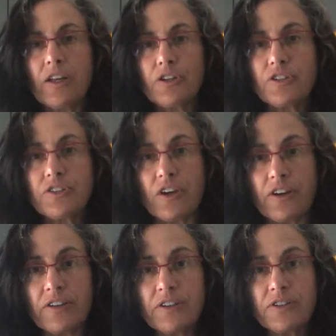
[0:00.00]

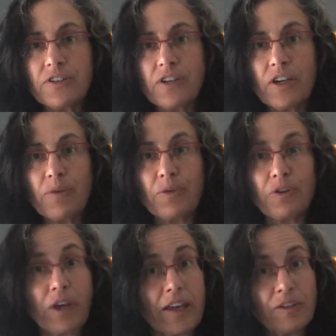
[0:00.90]
corsage
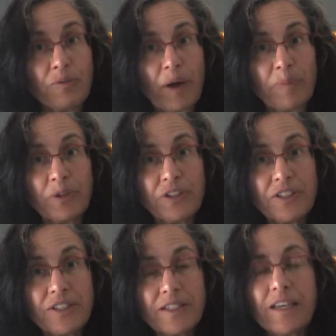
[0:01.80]
with candy
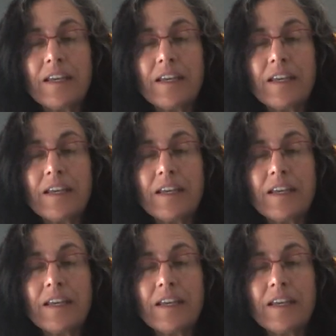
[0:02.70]
wrappers,